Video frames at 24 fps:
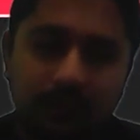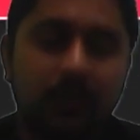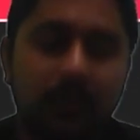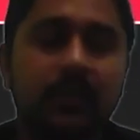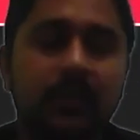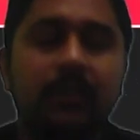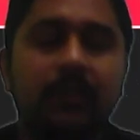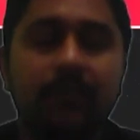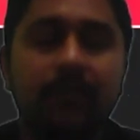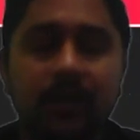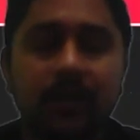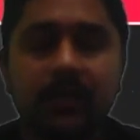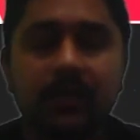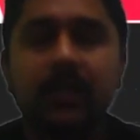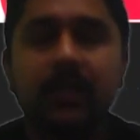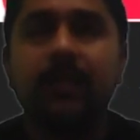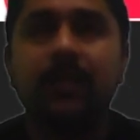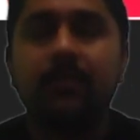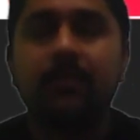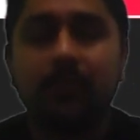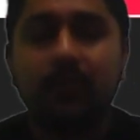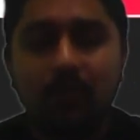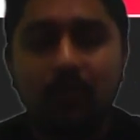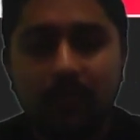for the
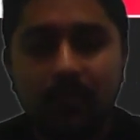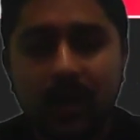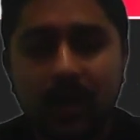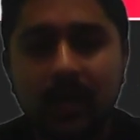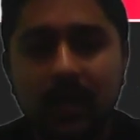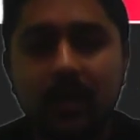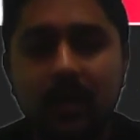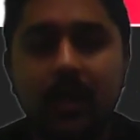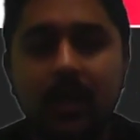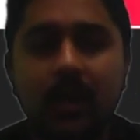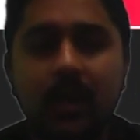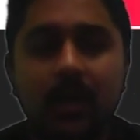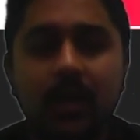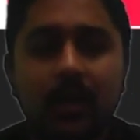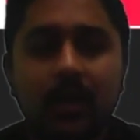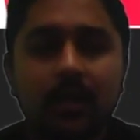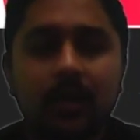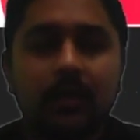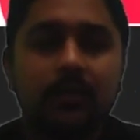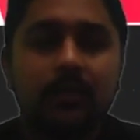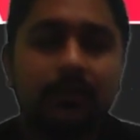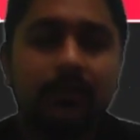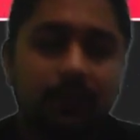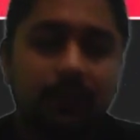further improvement
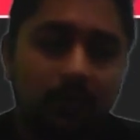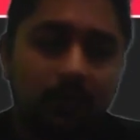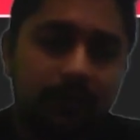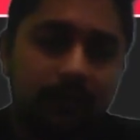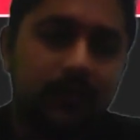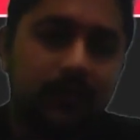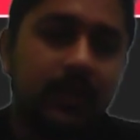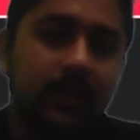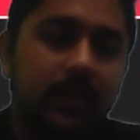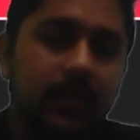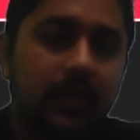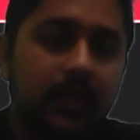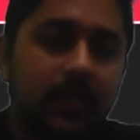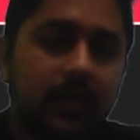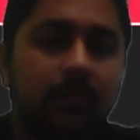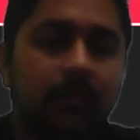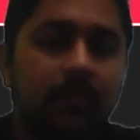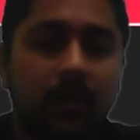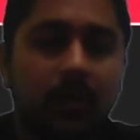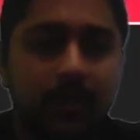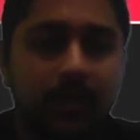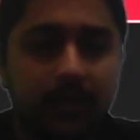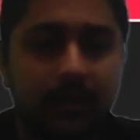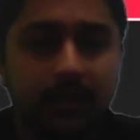of the
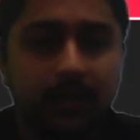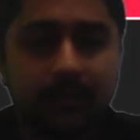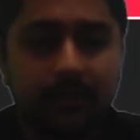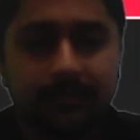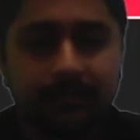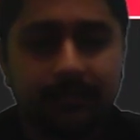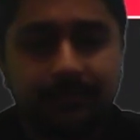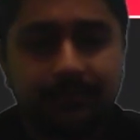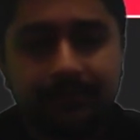model.